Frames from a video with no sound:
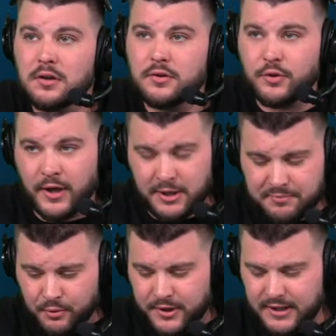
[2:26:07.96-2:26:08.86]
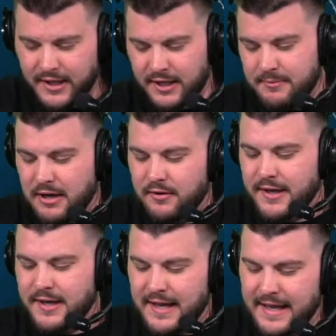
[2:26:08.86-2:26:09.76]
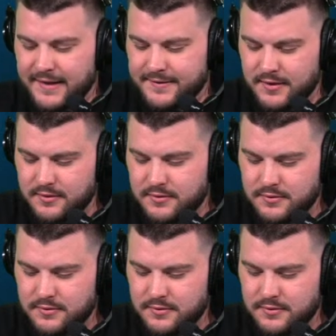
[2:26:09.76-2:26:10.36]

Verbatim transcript: So eight-point game. Atlanta has it.